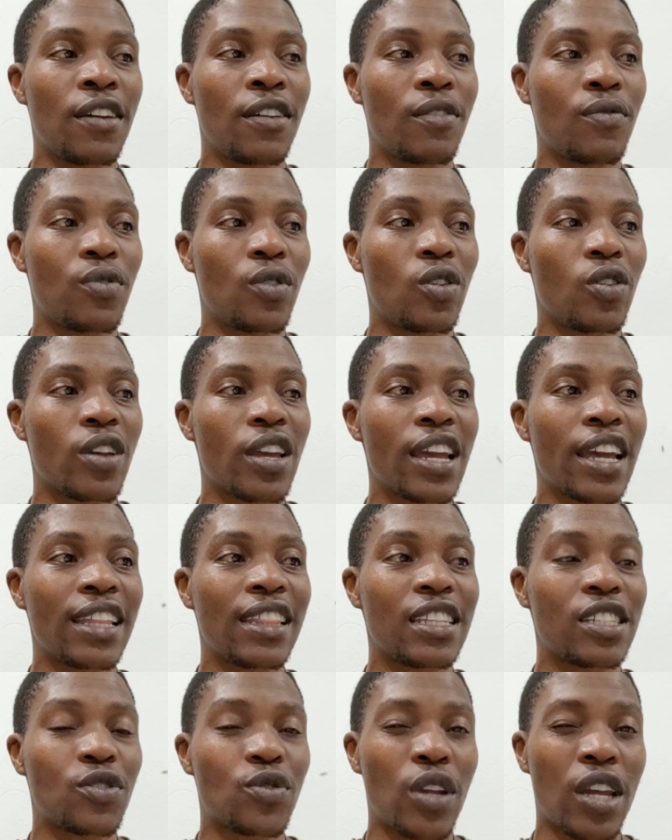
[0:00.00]
If you're looking
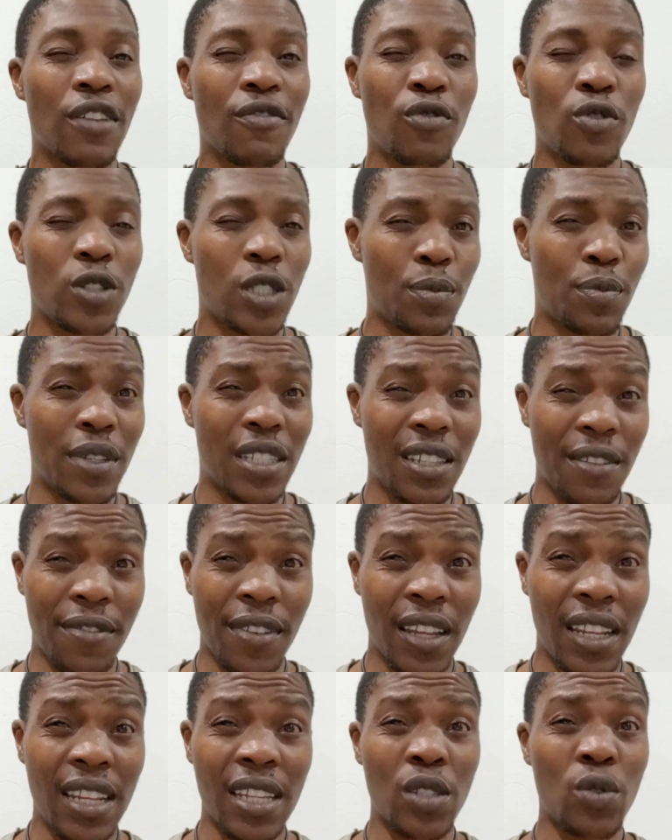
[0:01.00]
at the strike force
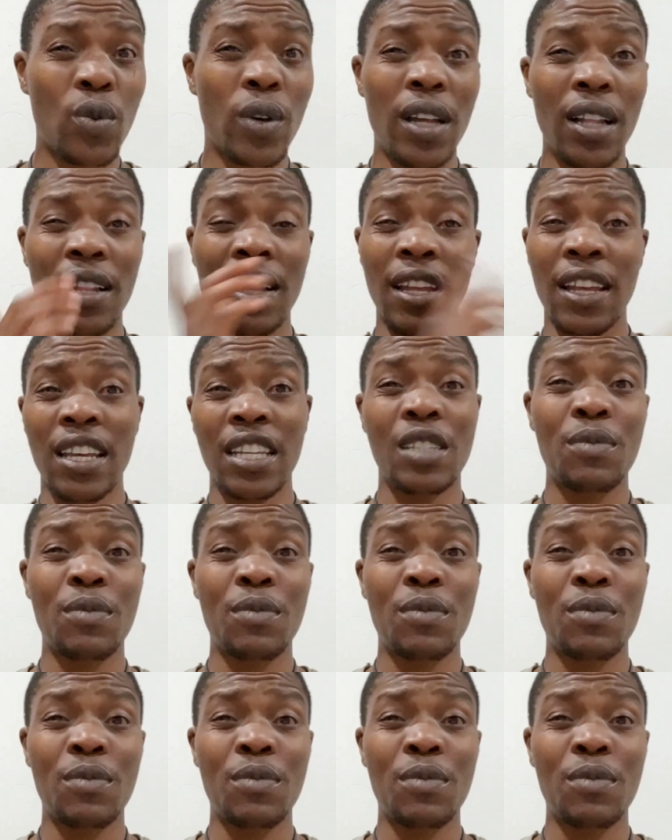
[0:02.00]
specifically as well,